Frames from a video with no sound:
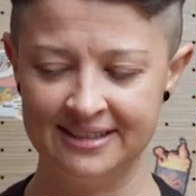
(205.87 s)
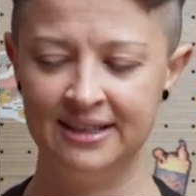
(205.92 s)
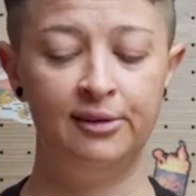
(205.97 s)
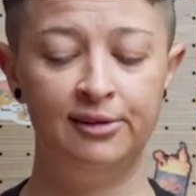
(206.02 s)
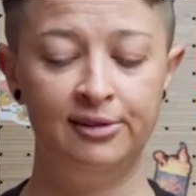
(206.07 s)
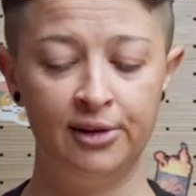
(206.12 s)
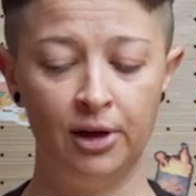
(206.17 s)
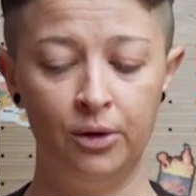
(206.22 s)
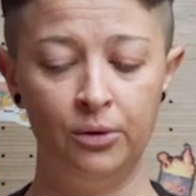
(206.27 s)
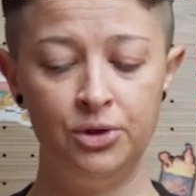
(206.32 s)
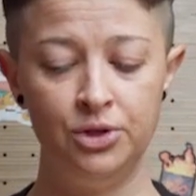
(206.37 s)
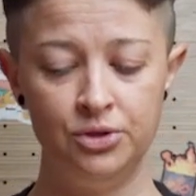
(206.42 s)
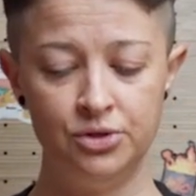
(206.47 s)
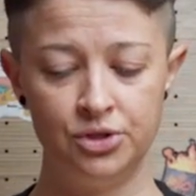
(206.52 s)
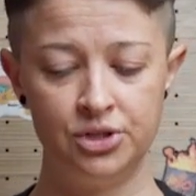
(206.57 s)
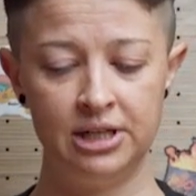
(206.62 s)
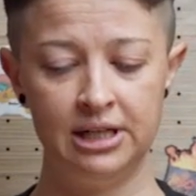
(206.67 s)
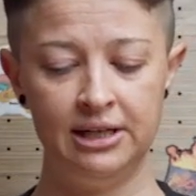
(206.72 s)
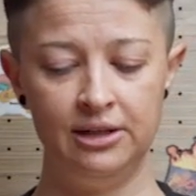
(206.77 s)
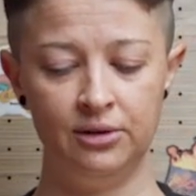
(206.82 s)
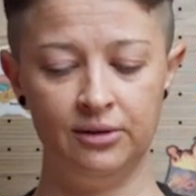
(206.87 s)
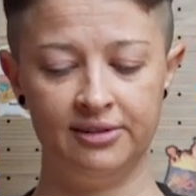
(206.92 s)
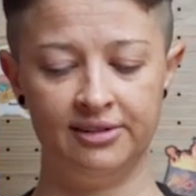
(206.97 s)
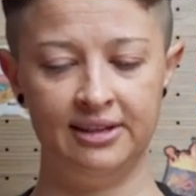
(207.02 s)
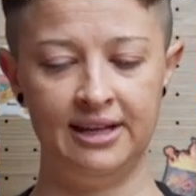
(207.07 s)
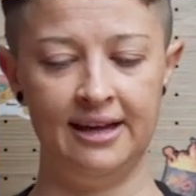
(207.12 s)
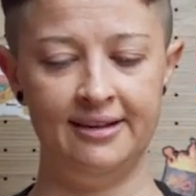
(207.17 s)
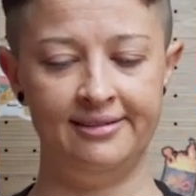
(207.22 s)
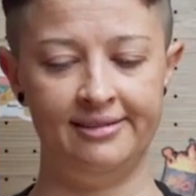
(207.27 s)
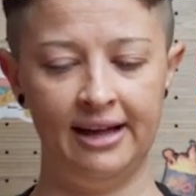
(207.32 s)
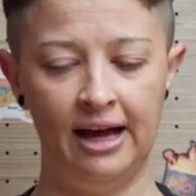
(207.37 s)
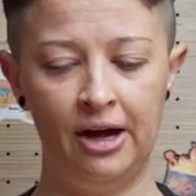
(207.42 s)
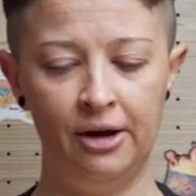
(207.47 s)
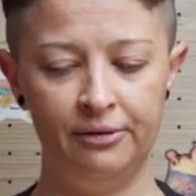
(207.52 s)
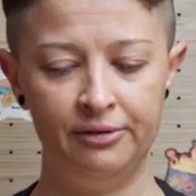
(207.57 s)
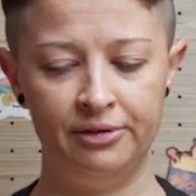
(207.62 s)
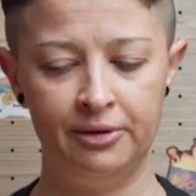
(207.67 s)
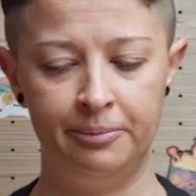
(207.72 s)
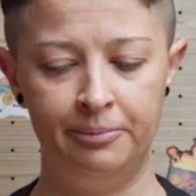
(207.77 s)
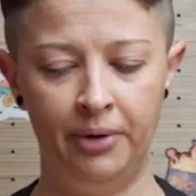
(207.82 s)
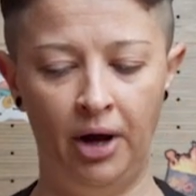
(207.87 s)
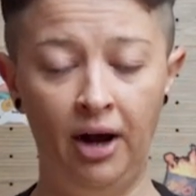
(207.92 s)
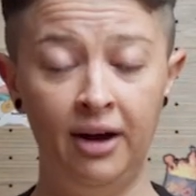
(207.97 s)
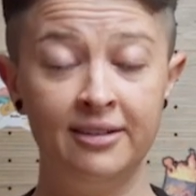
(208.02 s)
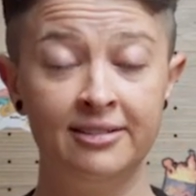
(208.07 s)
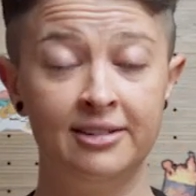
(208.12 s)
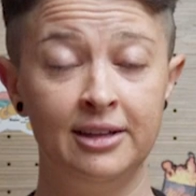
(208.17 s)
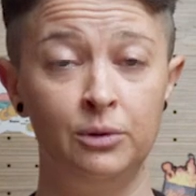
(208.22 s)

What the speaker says: So usually your skates out of the box,